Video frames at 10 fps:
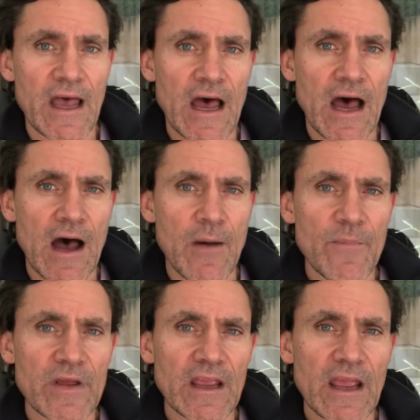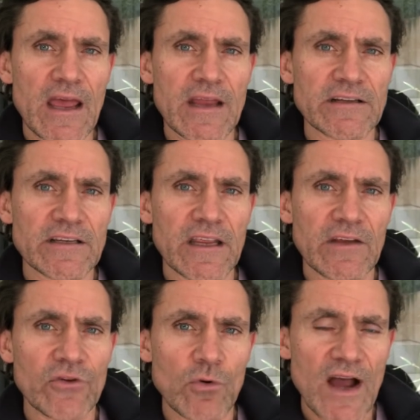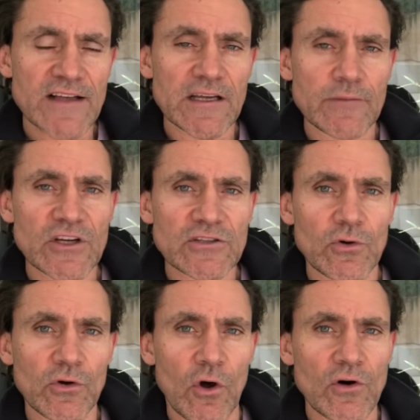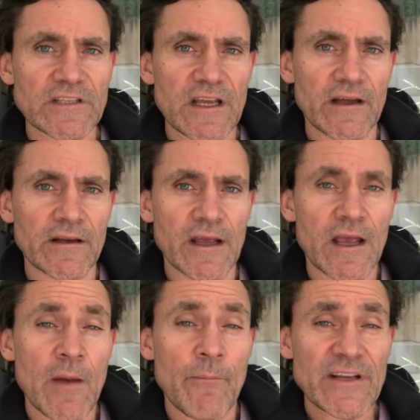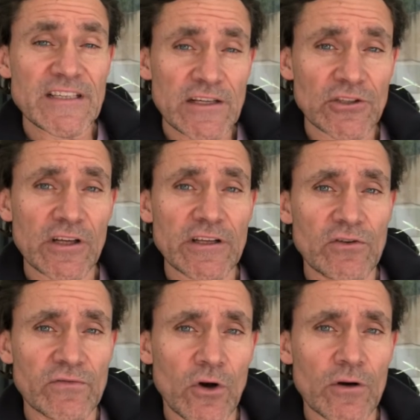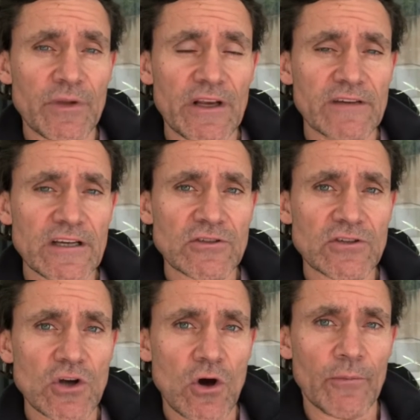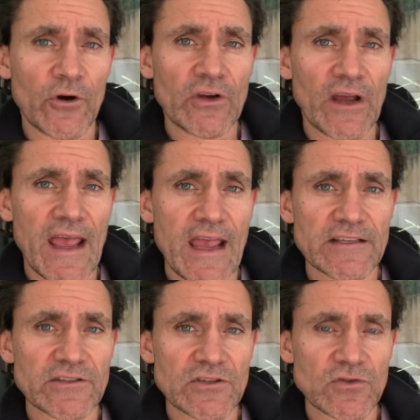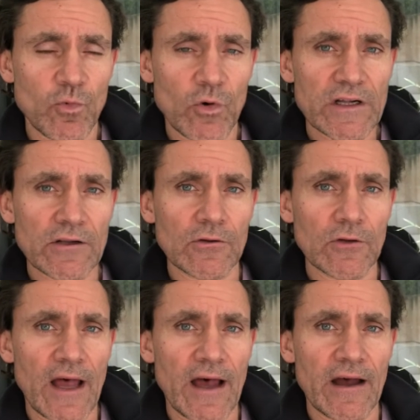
And if you are subject to a lockdown, potentially you've got a bit of extra time on your hands as well.